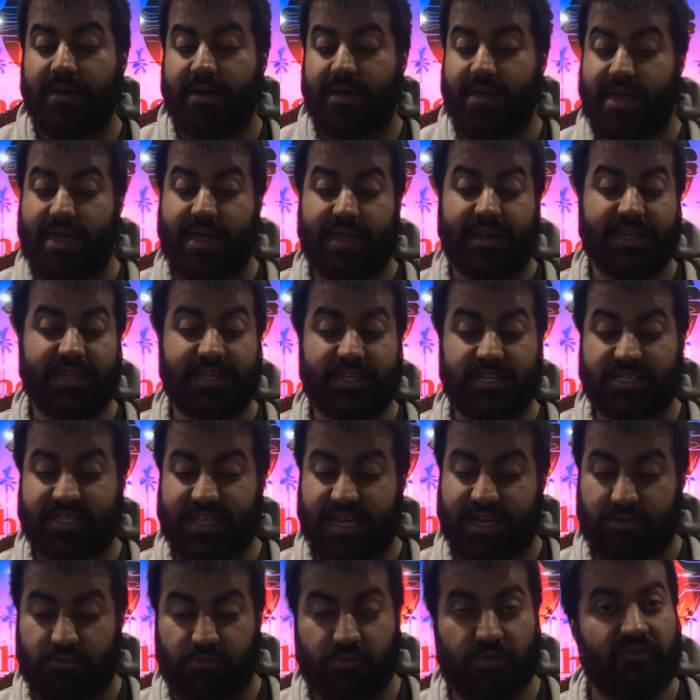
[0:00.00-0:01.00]
and he just
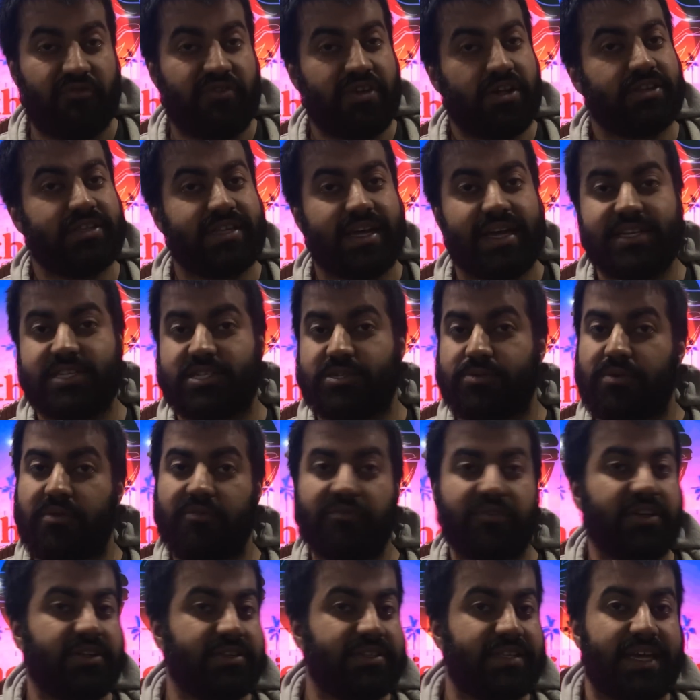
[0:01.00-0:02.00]
reveal
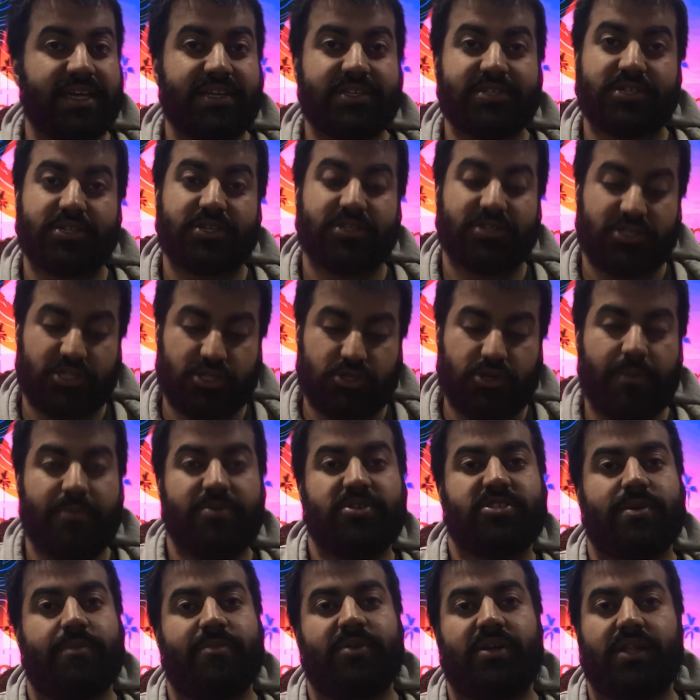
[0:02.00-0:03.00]
danger, Tribute
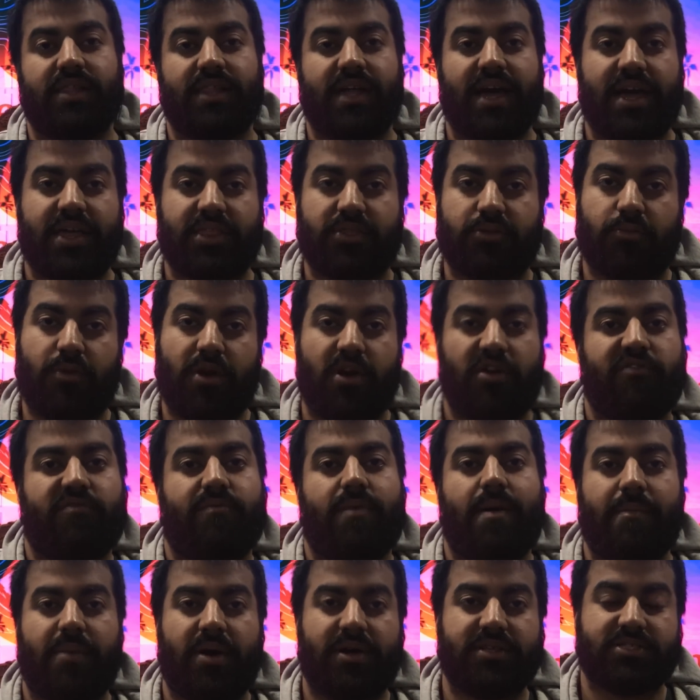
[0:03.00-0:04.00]
Summoned Goliath, and run over
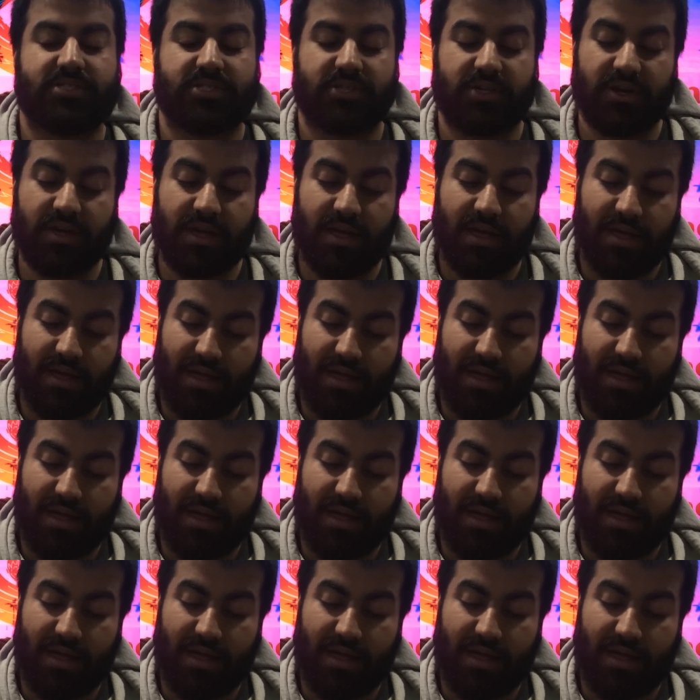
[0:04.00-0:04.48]
my monster.